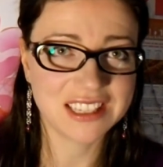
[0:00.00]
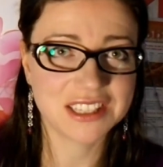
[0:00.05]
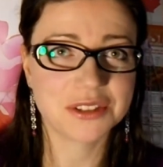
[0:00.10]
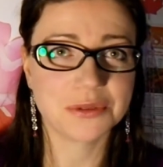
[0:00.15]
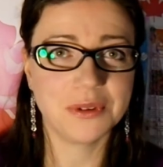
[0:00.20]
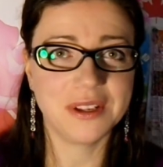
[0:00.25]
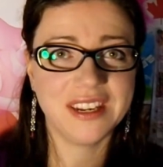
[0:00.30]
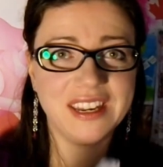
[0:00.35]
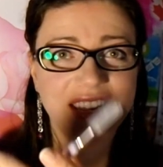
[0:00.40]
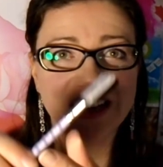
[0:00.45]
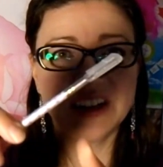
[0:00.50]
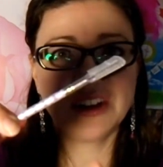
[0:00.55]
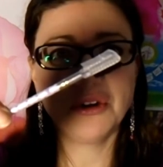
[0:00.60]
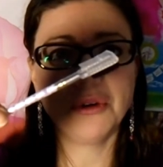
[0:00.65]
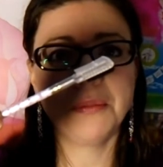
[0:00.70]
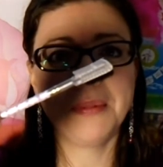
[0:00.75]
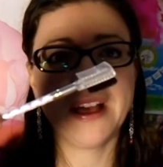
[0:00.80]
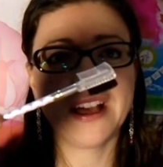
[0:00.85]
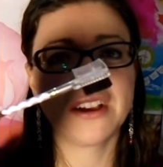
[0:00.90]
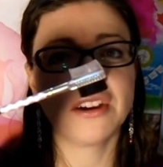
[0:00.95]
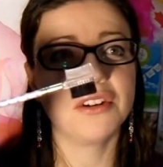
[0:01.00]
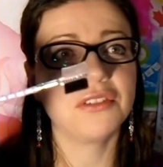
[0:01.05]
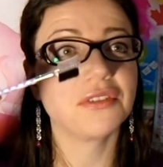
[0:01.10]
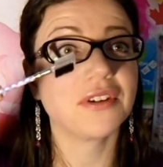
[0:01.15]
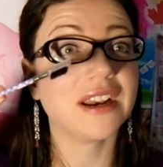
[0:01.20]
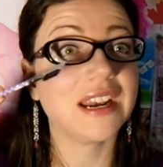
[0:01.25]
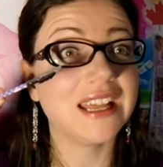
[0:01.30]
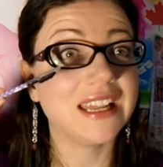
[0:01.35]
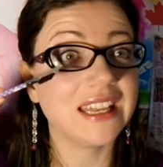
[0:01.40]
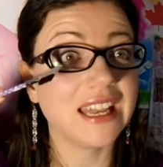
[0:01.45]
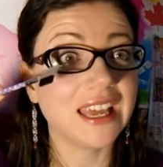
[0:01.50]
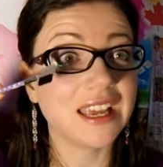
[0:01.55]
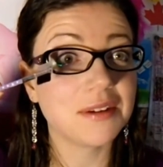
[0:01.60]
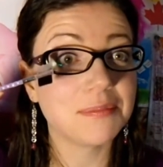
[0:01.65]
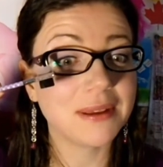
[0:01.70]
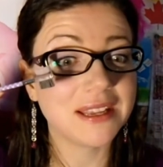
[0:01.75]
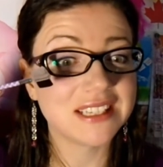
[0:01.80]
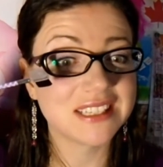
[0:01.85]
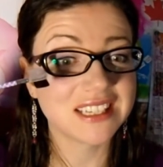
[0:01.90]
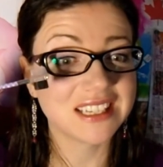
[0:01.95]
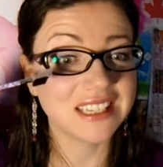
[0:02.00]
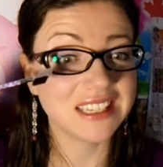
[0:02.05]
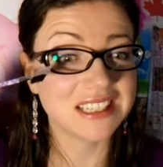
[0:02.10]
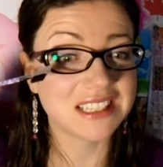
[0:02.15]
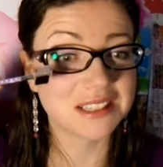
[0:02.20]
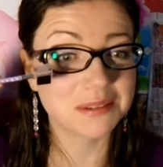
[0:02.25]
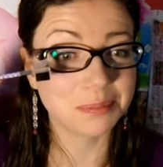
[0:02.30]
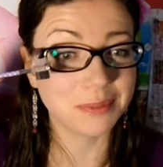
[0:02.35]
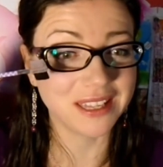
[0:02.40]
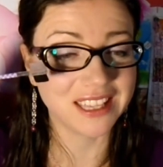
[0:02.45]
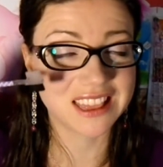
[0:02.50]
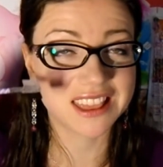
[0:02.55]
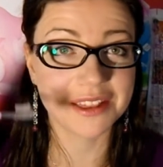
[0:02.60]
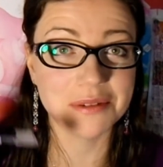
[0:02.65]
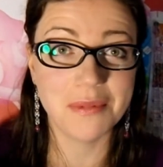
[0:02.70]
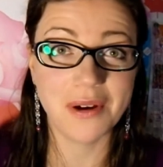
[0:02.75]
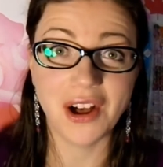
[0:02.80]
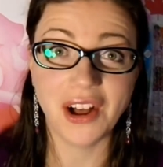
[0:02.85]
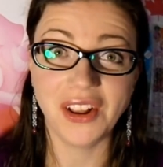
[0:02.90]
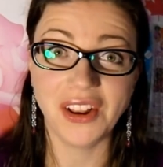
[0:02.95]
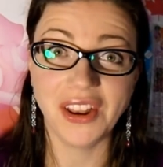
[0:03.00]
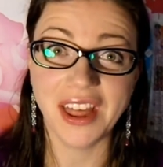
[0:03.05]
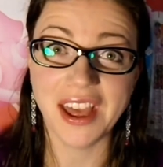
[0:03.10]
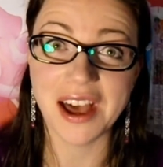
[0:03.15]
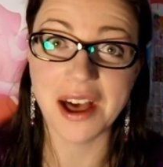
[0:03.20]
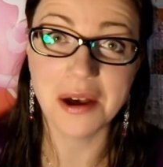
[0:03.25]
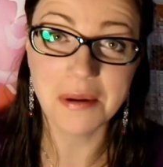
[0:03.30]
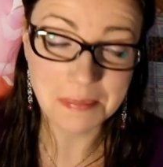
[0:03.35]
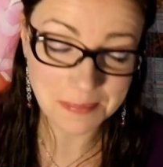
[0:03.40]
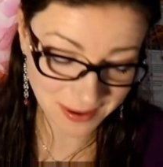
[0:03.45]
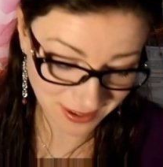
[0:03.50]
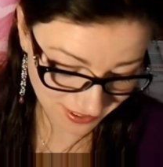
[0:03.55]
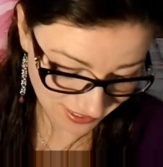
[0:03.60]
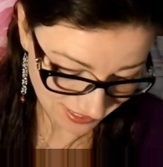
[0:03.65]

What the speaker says: this one and go back over it and like basically split them all up.